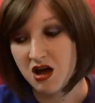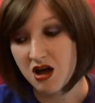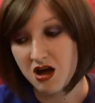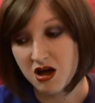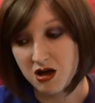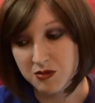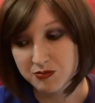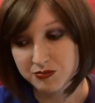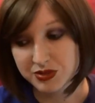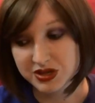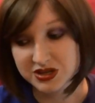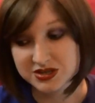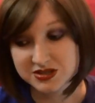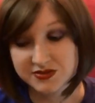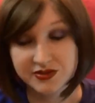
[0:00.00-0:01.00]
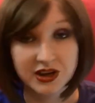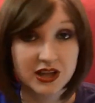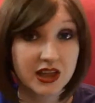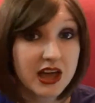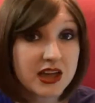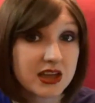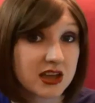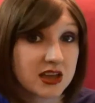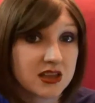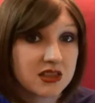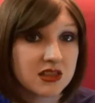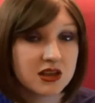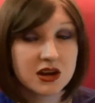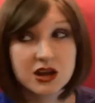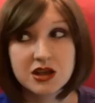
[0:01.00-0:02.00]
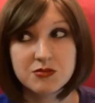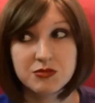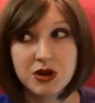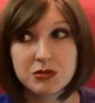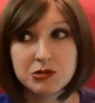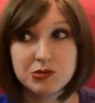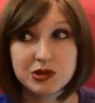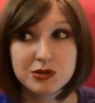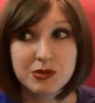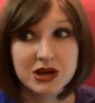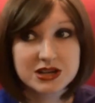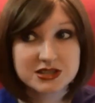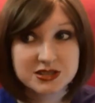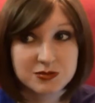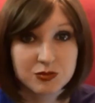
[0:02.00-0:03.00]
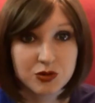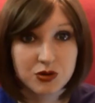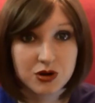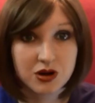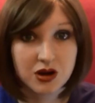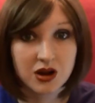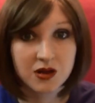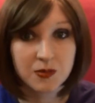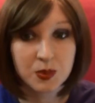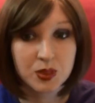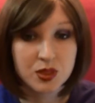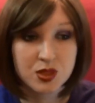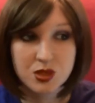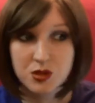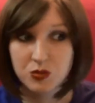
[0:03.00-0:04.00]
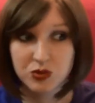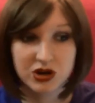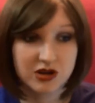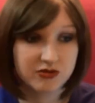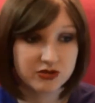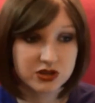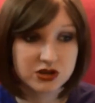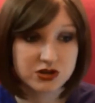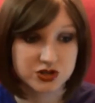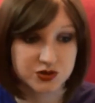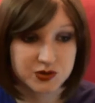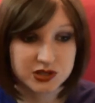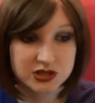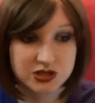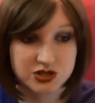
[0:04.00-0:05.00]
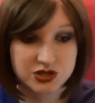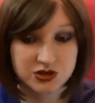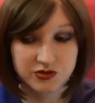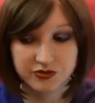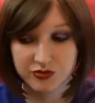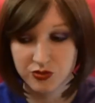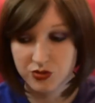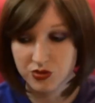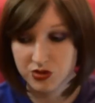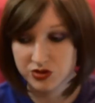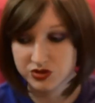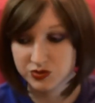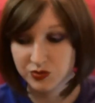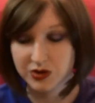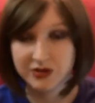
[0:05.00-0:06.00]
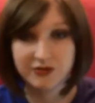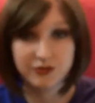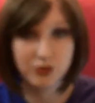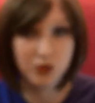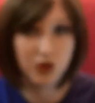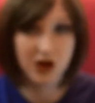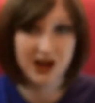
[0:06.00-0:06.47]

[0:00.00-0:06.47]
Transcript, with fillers: um, because if I like it, then I can probably buy some more whenever they're doing the two for 24.